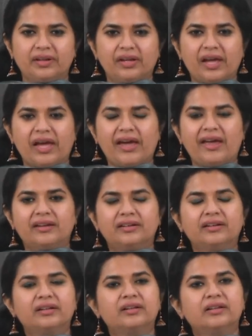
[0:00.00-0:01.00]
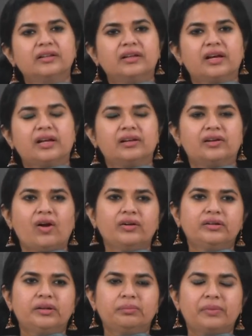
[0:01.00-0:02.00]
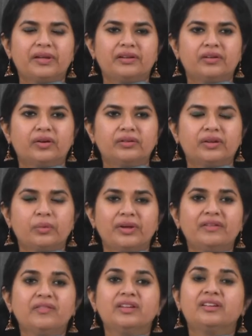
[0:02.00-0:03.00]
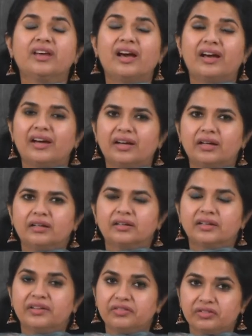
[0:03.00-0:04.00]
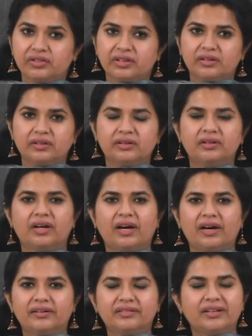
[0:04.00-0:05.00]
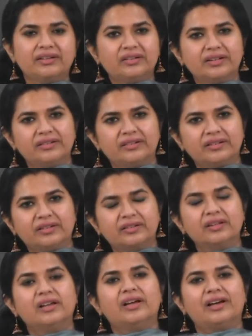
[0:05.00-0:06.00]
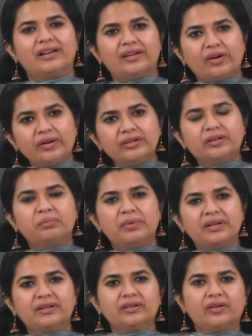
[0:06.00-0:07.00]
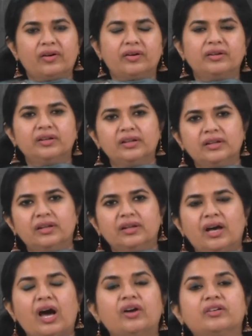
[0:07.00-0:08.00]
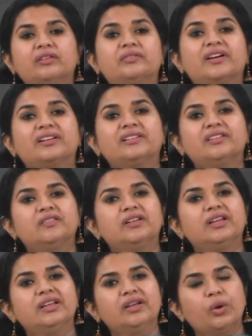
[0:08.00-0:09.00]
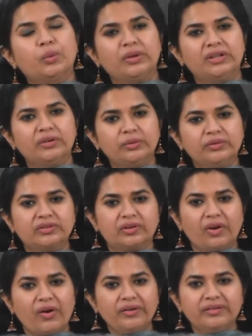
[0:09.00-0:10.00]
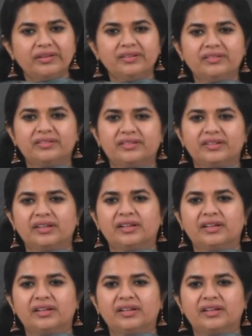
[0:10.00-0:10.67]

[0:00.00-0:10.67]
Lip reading: and a lot depend on the way we construct our sentences. A lot depend on how effectively we use clauses,